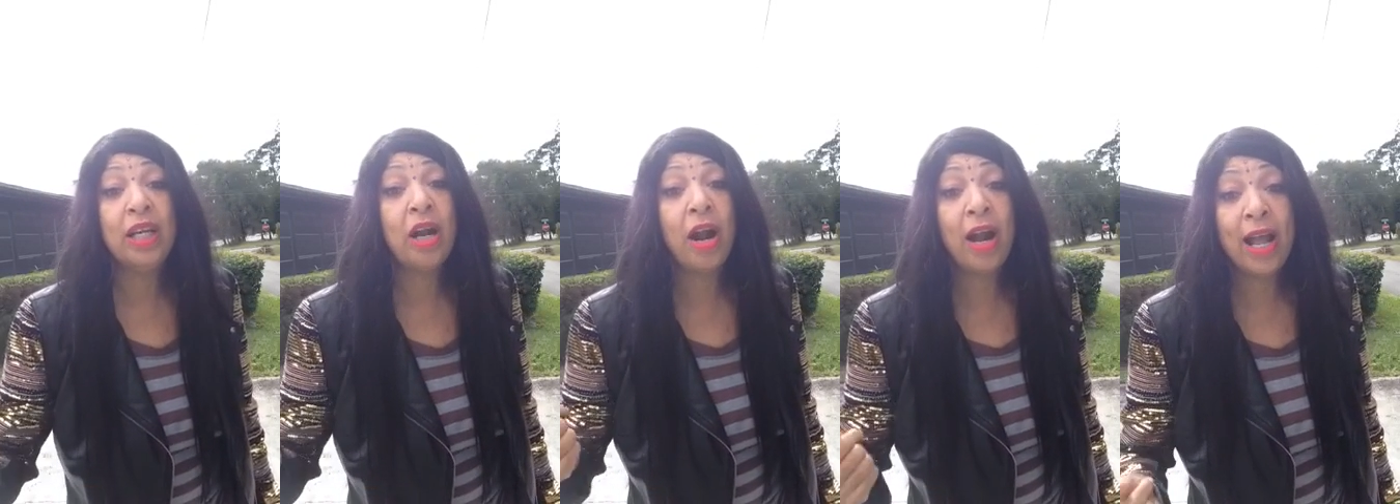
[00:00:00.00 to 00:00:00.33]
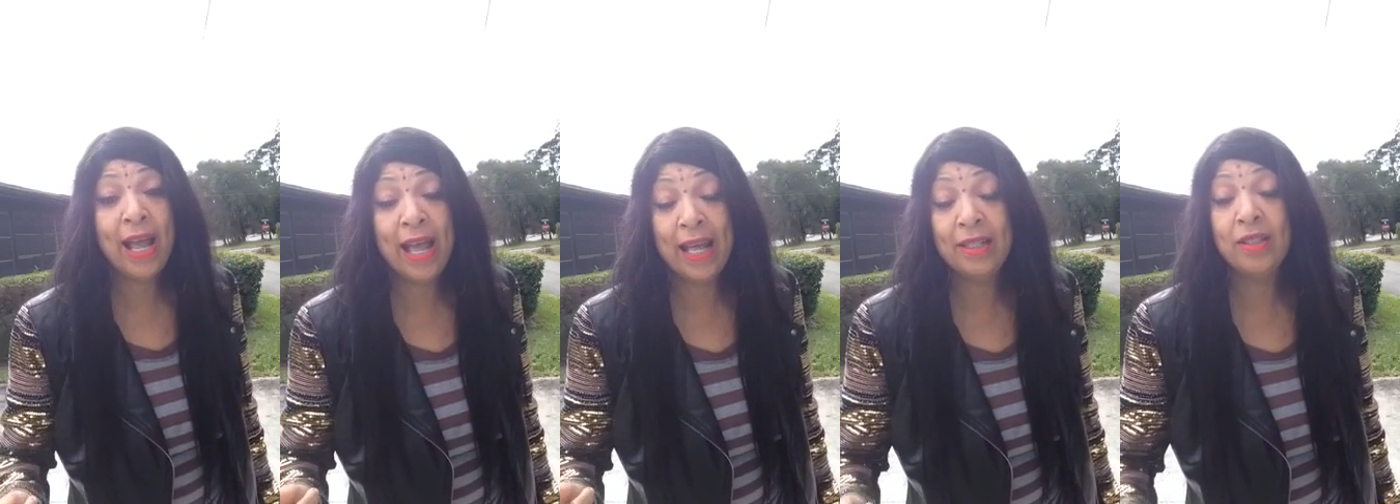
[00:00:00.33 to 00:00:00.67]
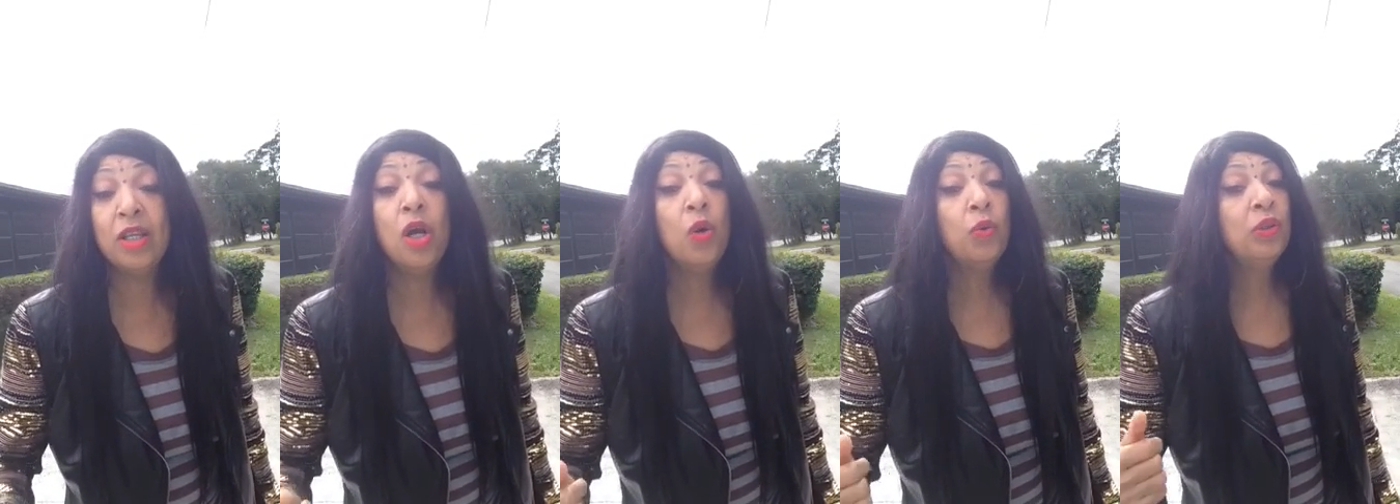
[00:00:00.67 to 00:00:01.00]
in our
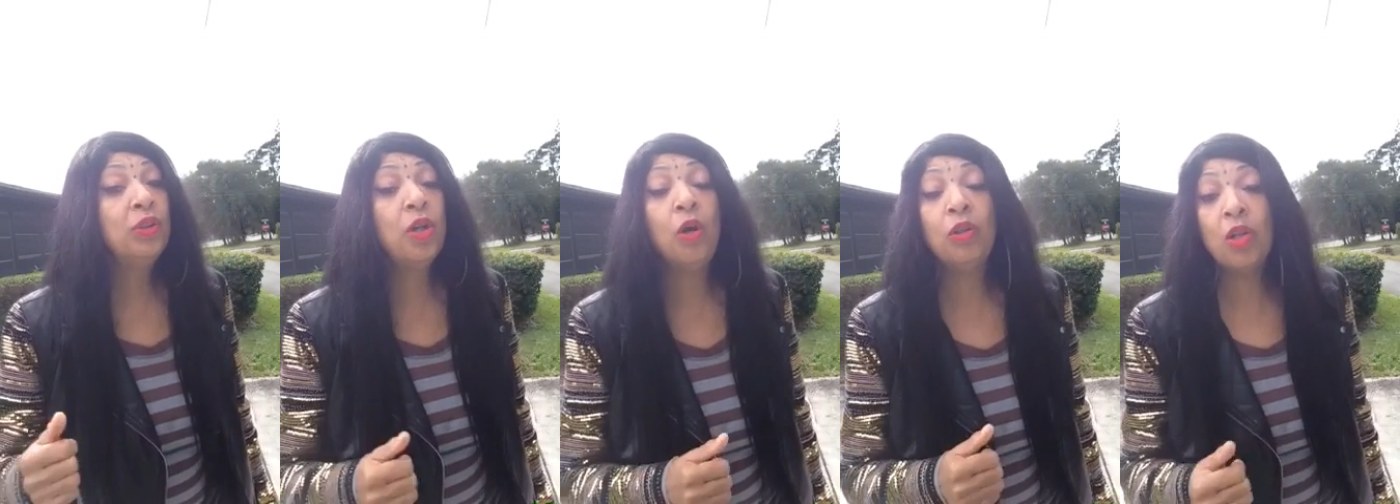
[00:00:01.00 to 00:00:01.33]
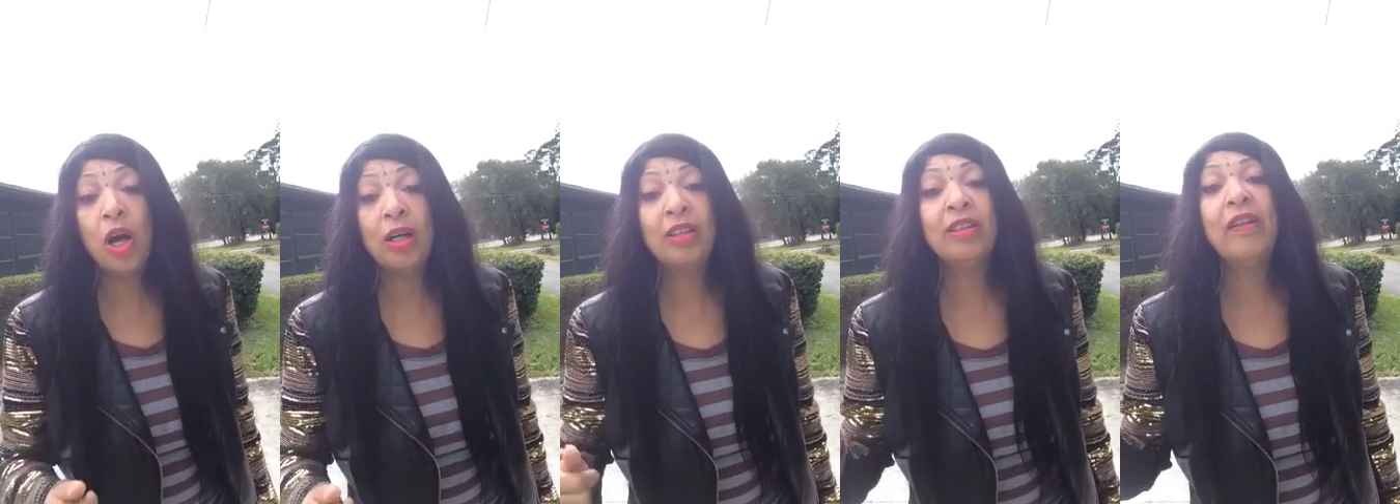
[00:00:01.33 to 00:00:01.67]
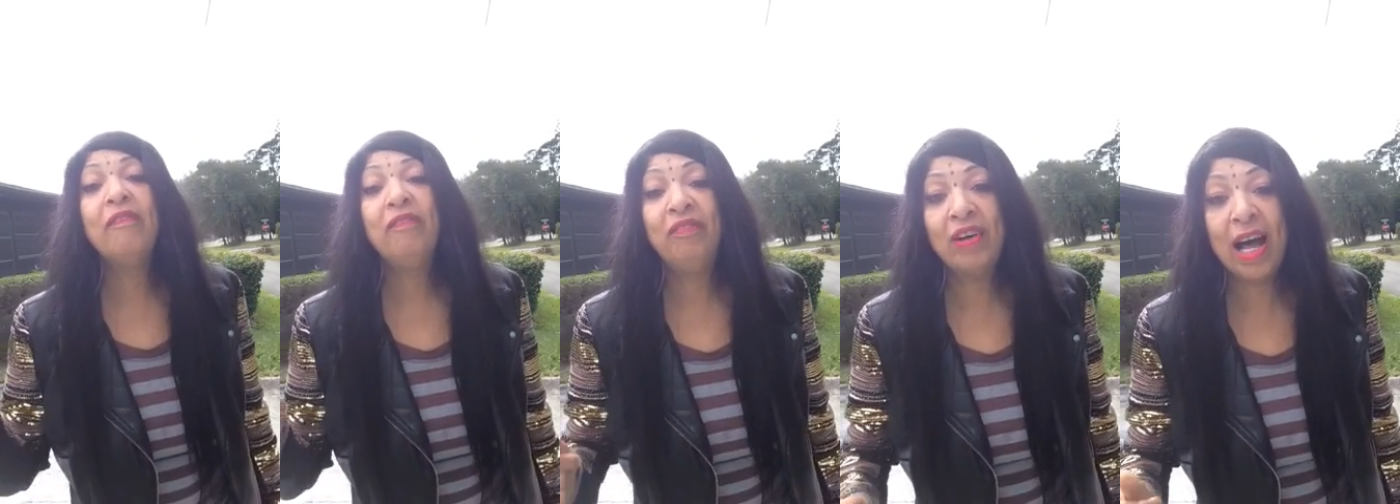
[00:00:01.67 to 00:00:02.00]
hands no longer
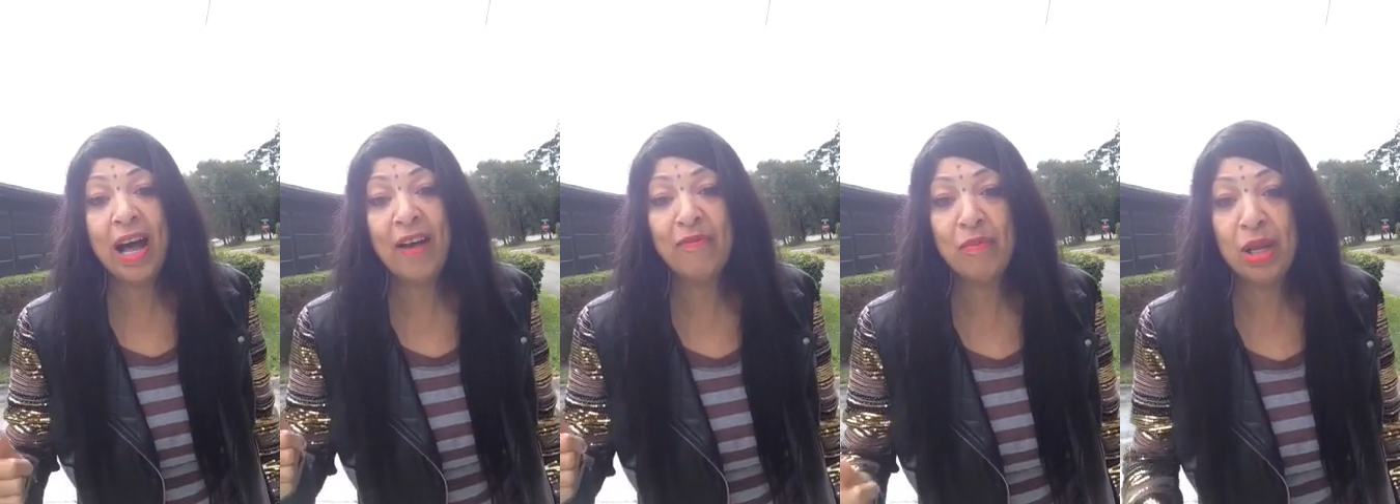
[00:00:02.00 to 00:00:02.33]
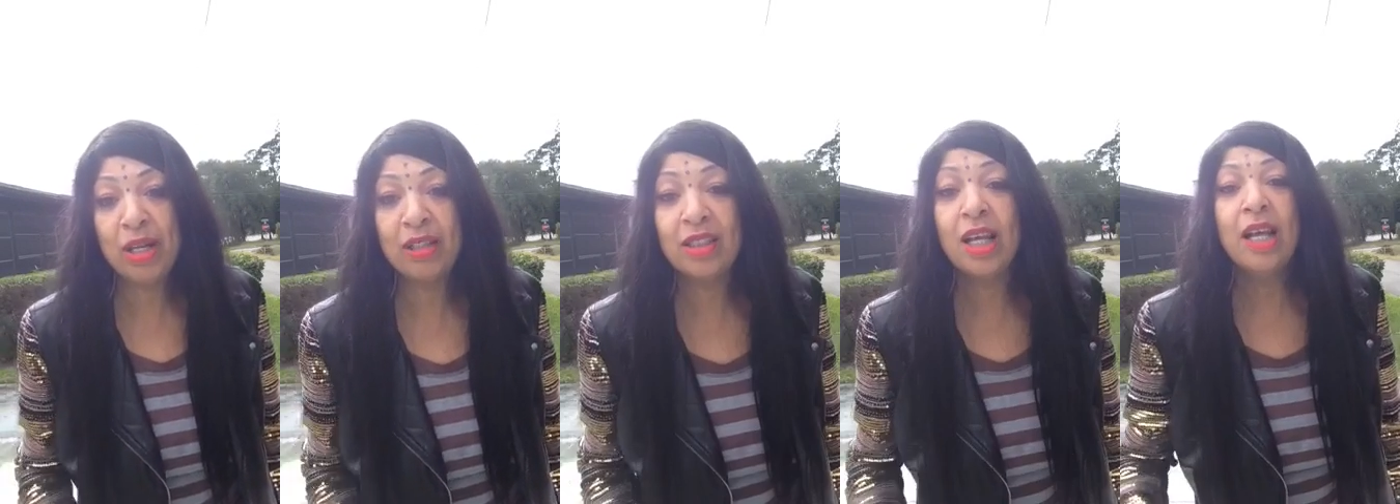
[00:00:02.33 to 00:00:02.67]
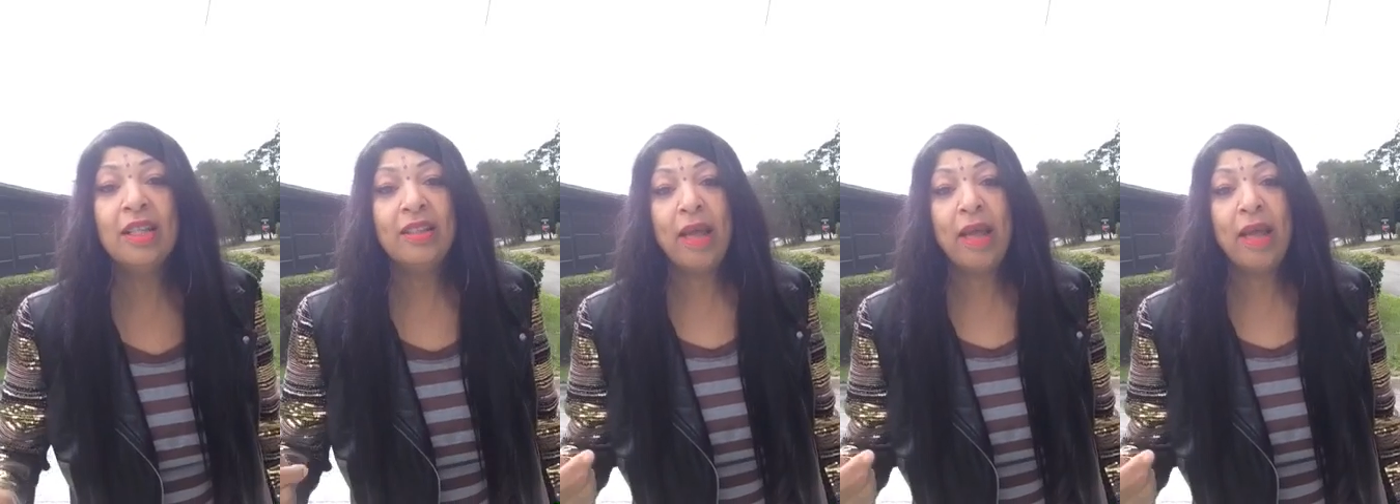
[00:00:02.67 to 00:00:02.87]
than 5 minutes.